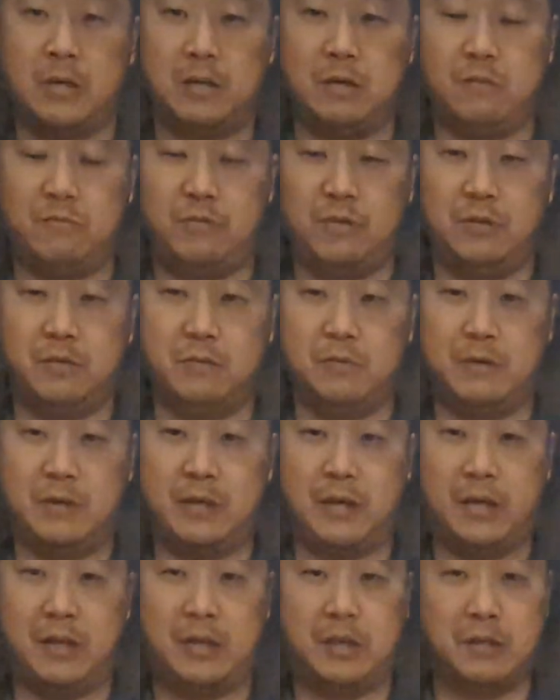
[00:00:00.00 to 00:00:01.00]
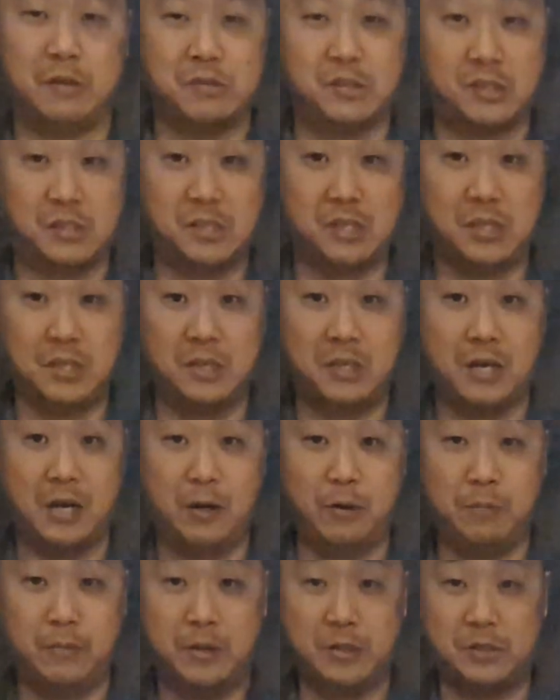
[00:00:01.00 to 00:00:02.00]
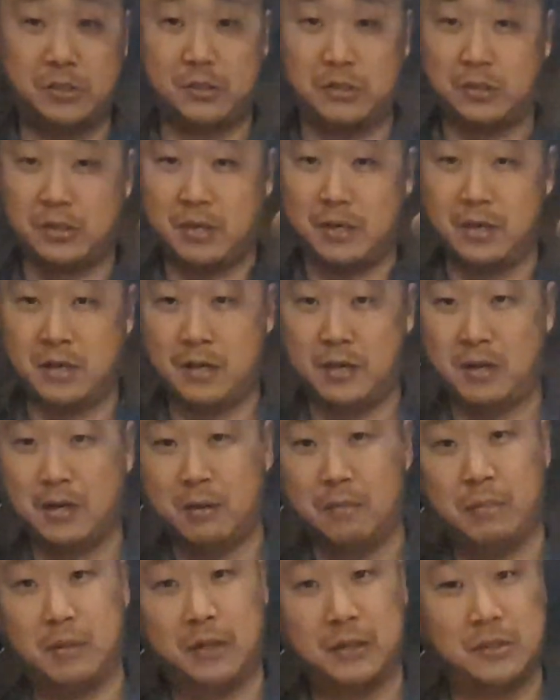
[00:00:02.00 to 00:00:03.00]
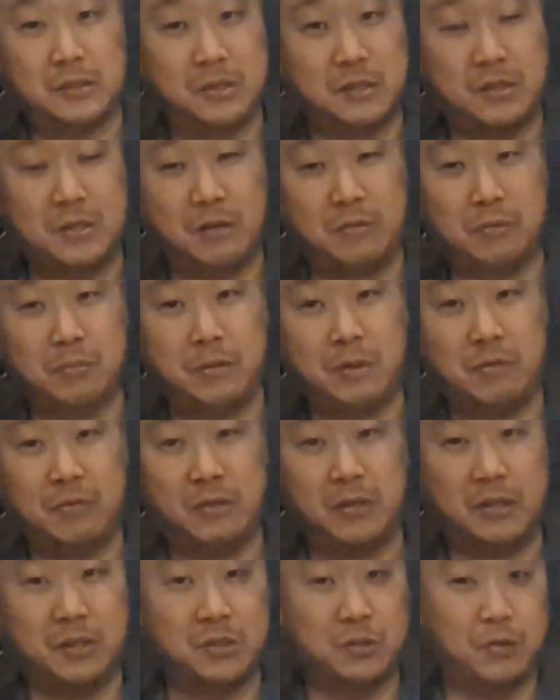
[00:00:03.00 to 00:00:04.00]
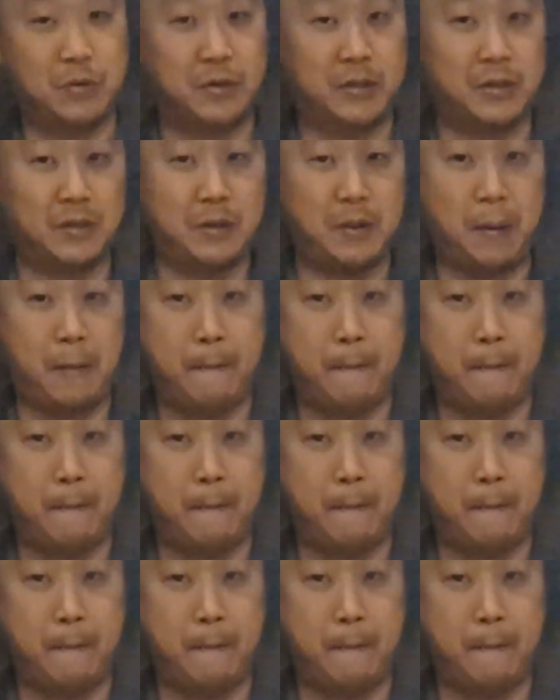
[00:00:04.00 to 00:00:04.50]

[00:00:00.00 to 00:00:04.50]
you feel and can see how much, because it's a double pivot, it's going,